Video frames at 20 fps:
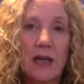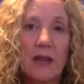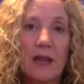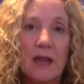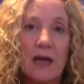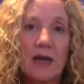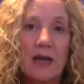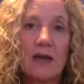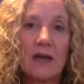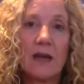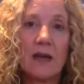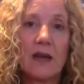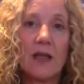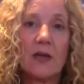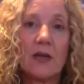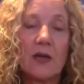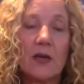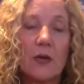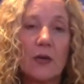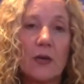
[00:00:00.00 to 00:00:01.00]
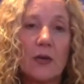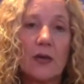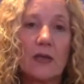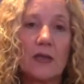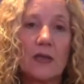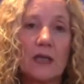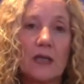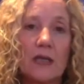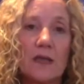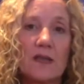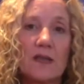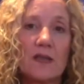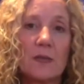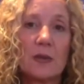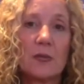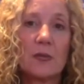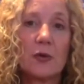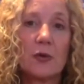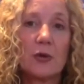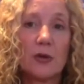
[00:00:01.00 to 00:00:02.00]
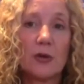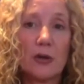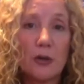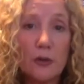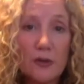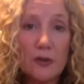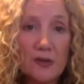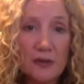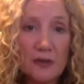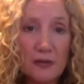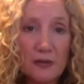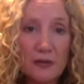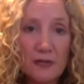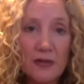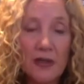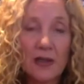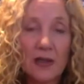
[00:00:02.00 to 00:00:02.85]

that the accord needs to be more inclusive.